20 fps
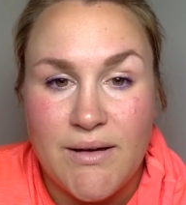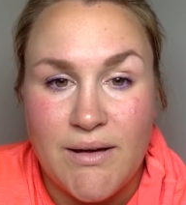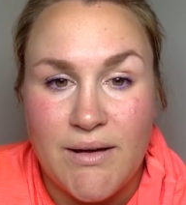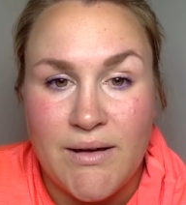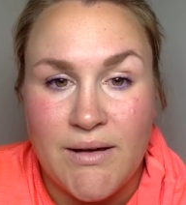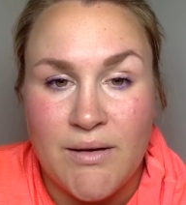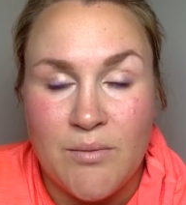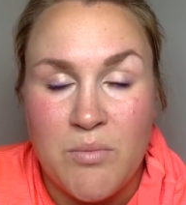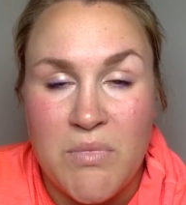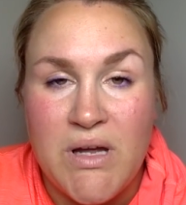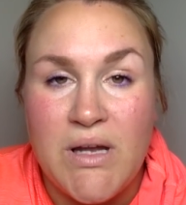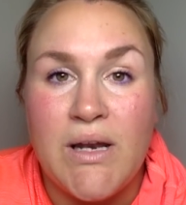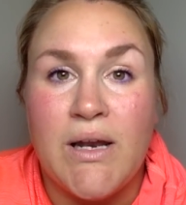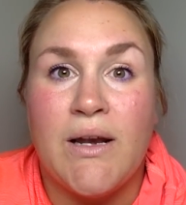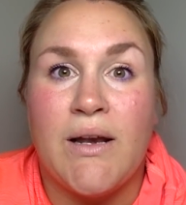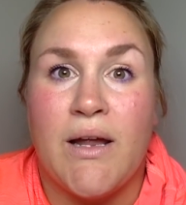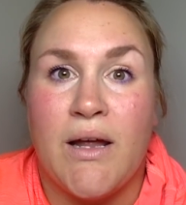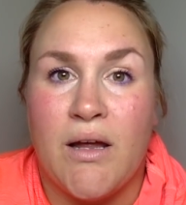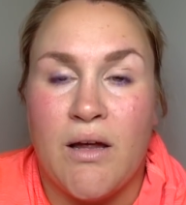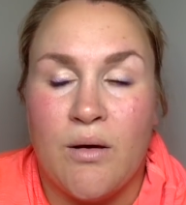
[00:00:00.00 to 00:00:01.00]
And
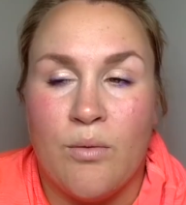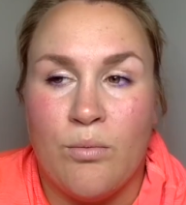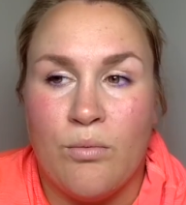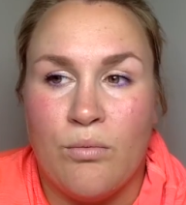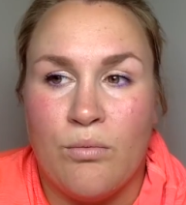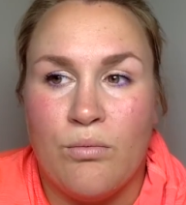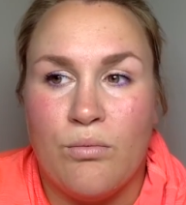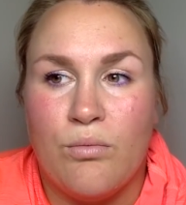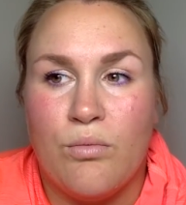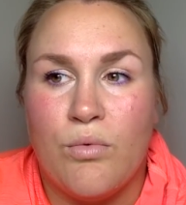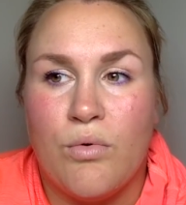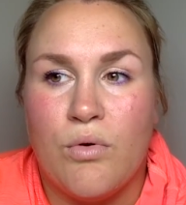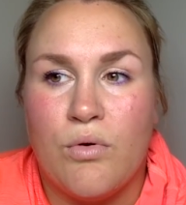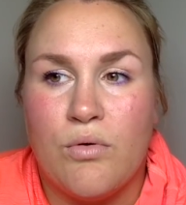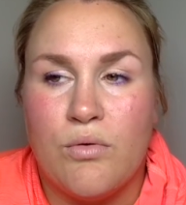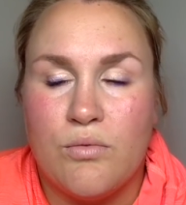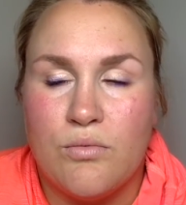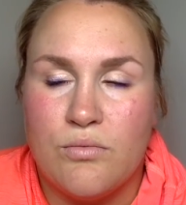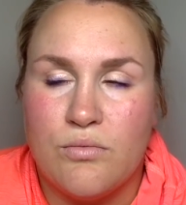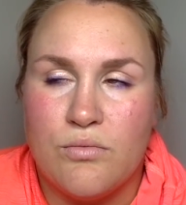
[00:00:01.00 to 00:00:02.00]
meeting him
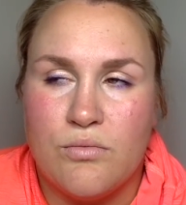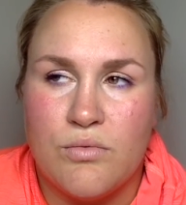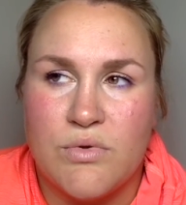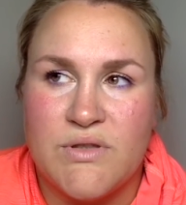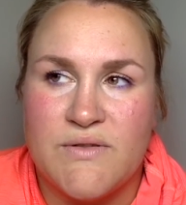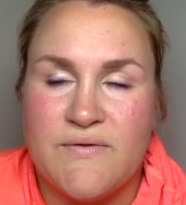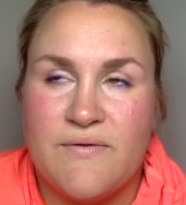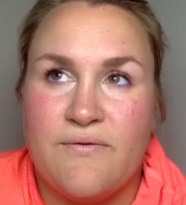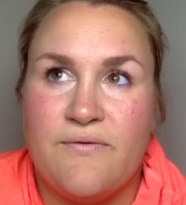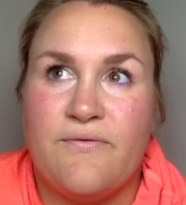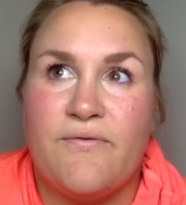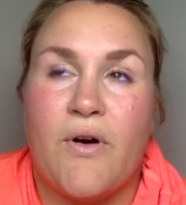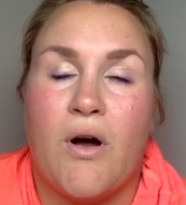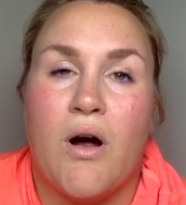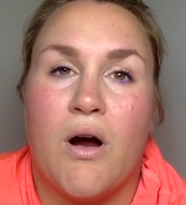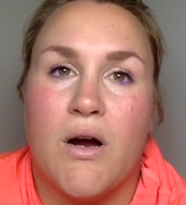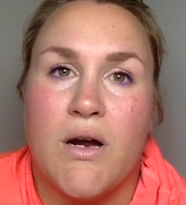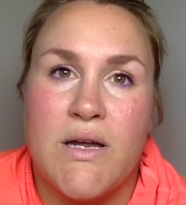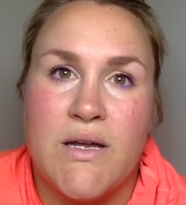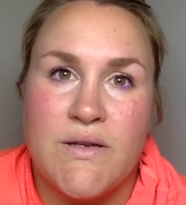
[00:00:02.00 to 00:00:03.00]
was
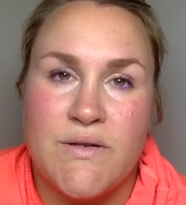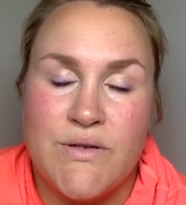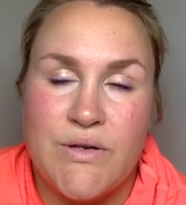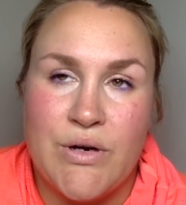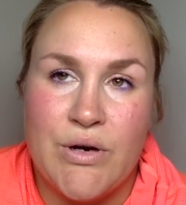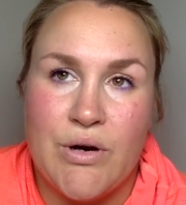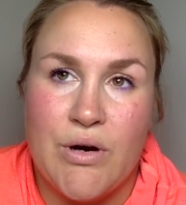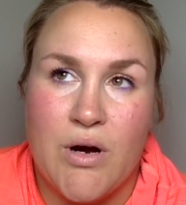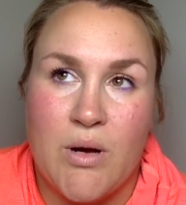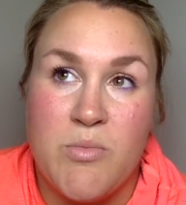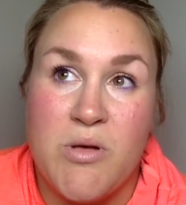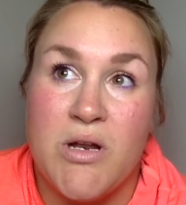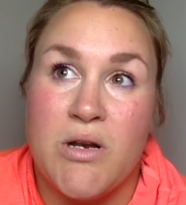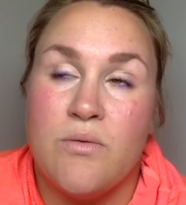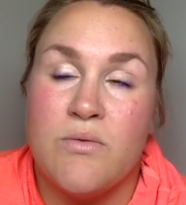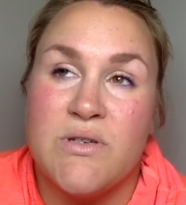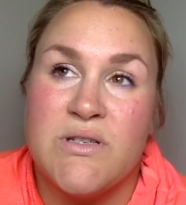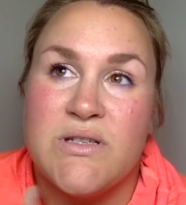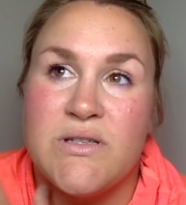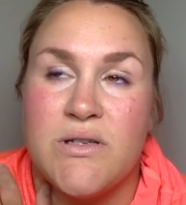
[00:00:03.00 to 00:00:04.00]
far easier. I mean,
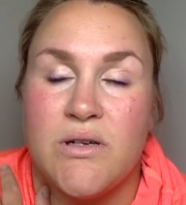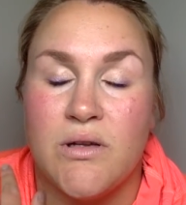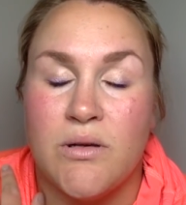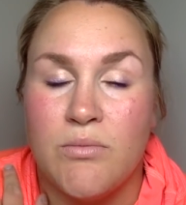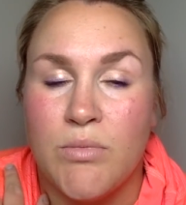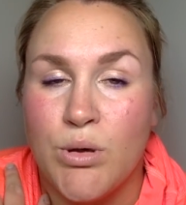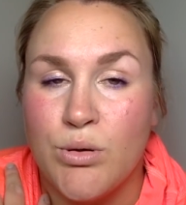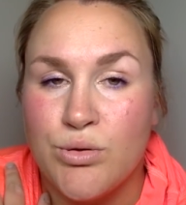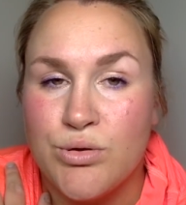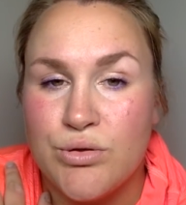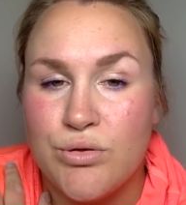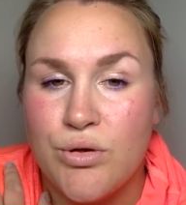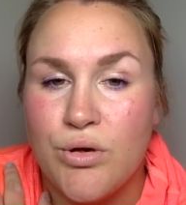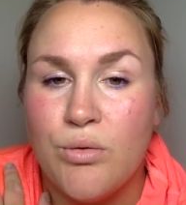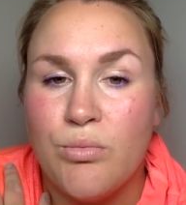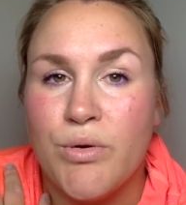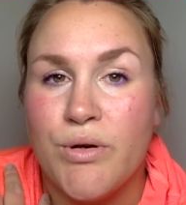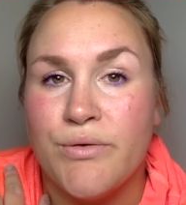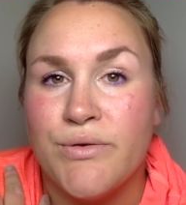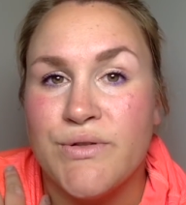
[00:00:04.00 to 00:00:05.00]
it was still
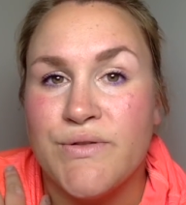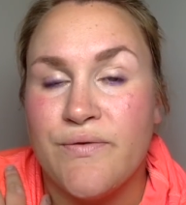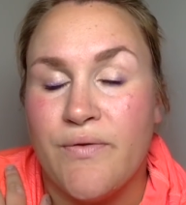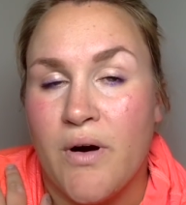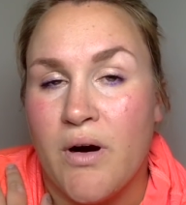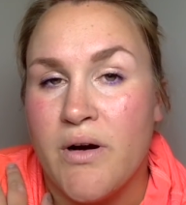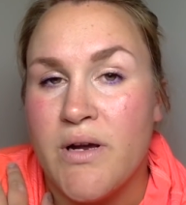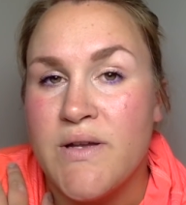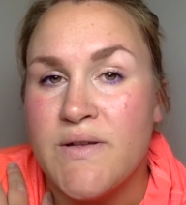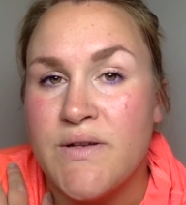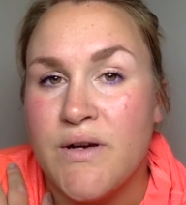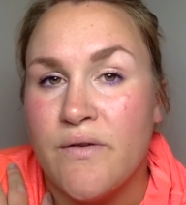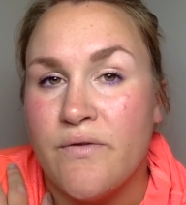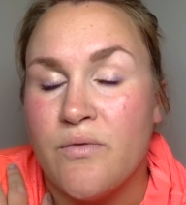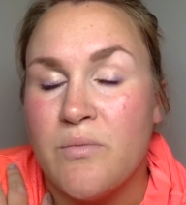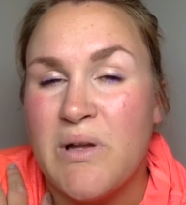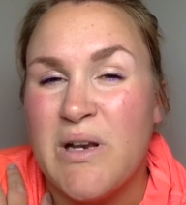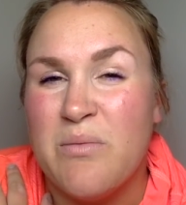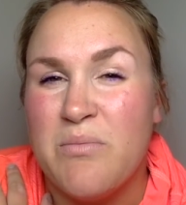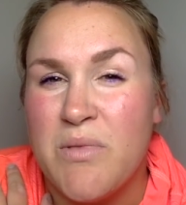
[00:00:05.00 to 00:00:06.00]
emotional, but it was far easier
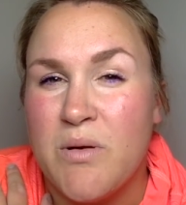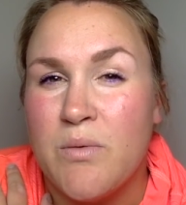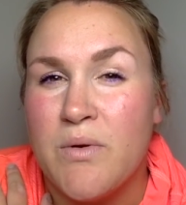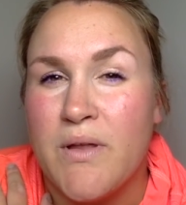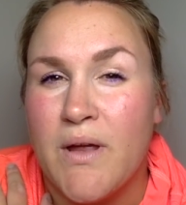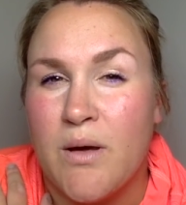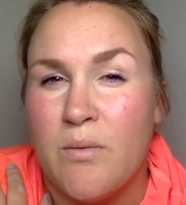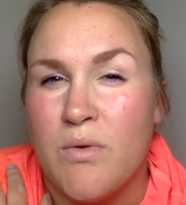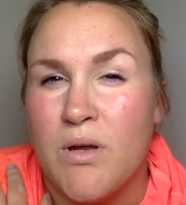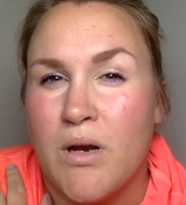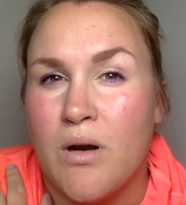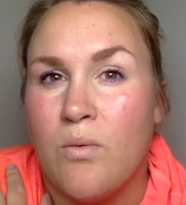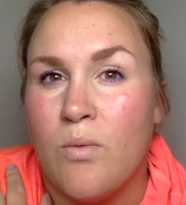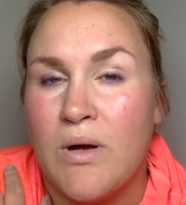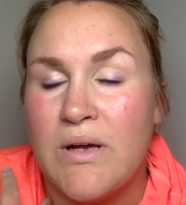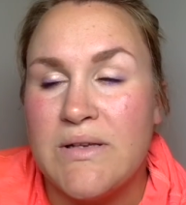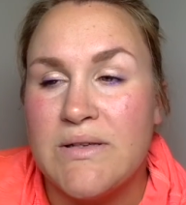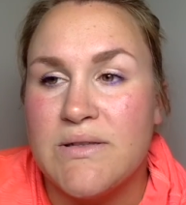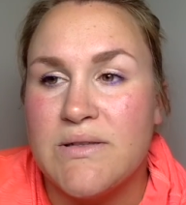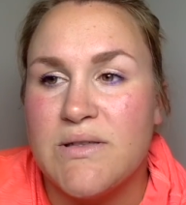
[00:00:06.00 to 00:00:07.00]
for me to meet with him than it
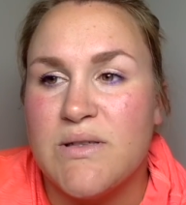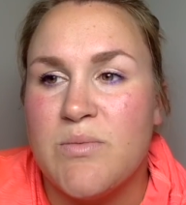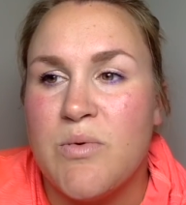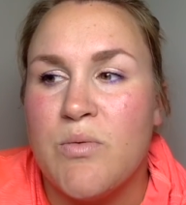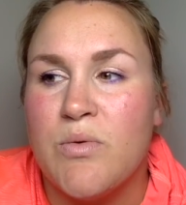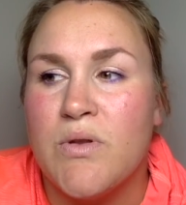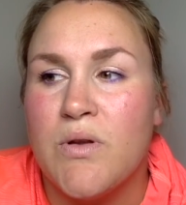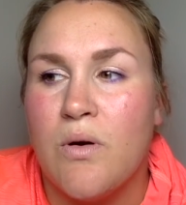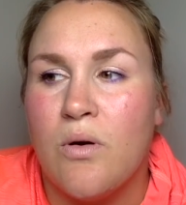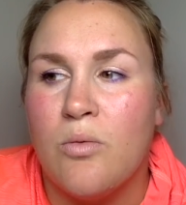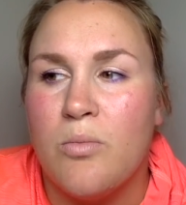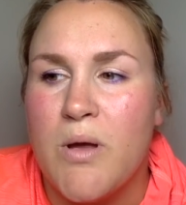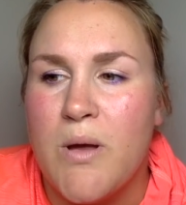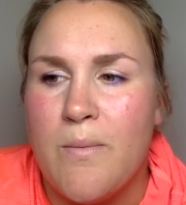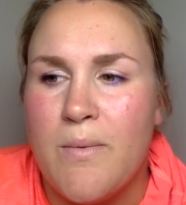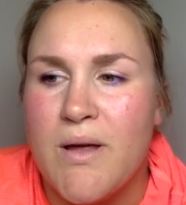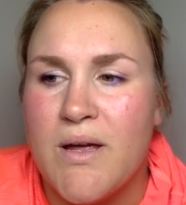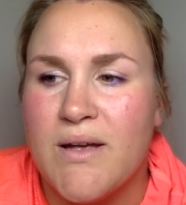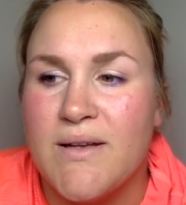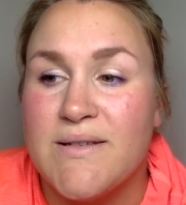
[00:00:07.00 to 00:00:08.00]
was to meet with OB,
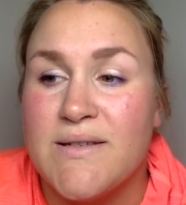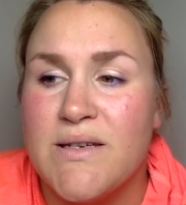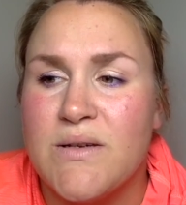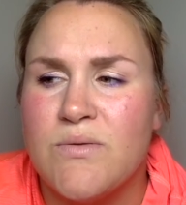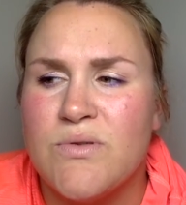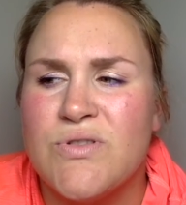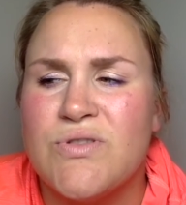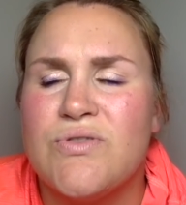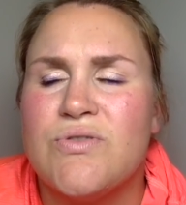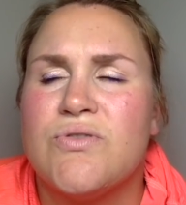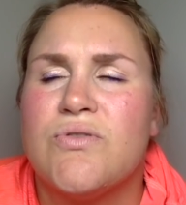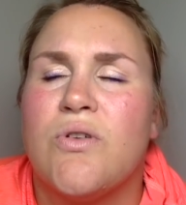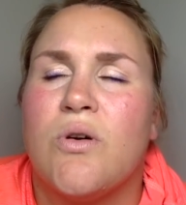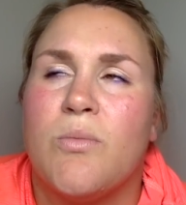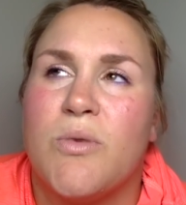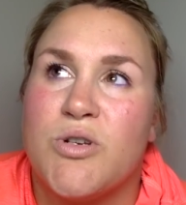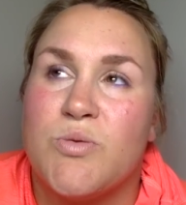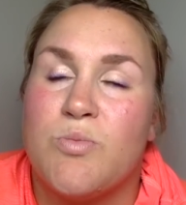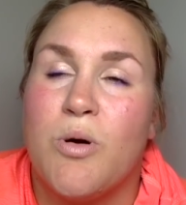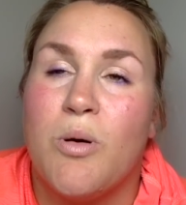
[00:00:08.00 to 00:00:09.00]
because he was
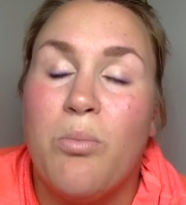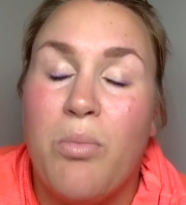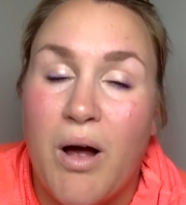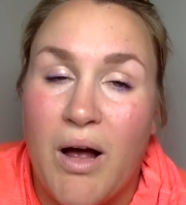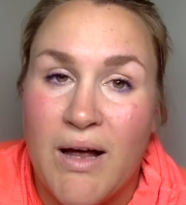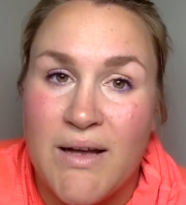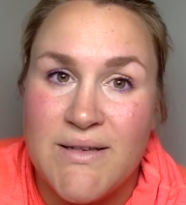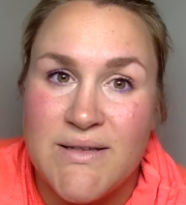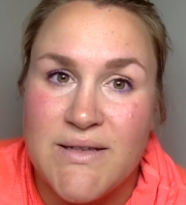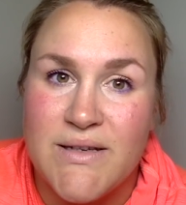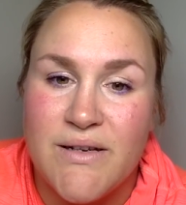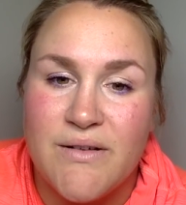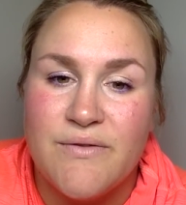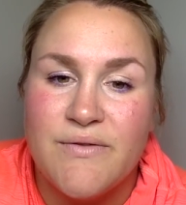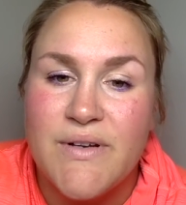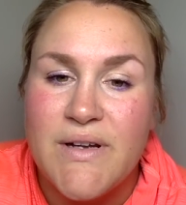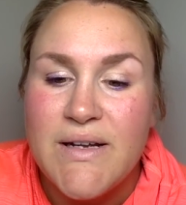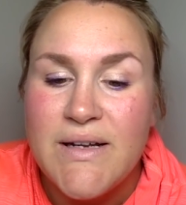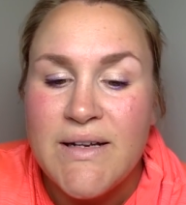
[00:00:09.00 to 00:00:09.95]
so much more positive.